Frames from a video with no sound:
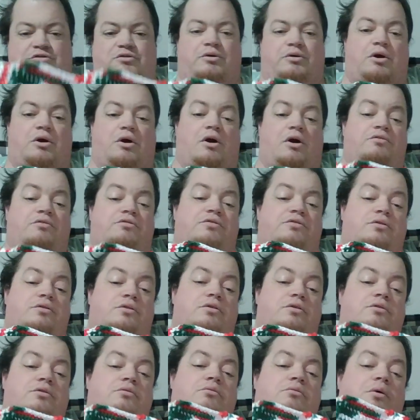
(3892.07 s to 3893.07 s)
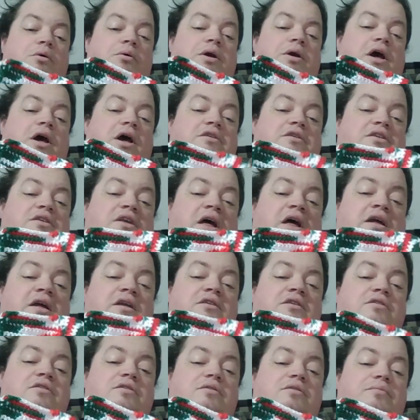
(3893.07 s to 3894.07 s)
showing off what we got
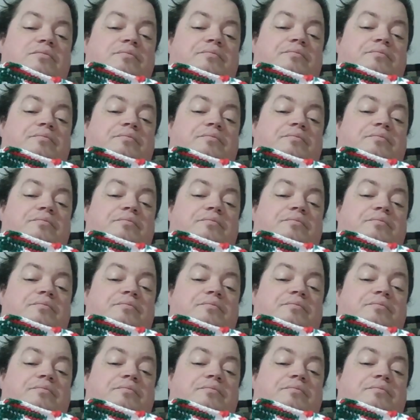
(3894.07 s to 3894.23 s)
tonight.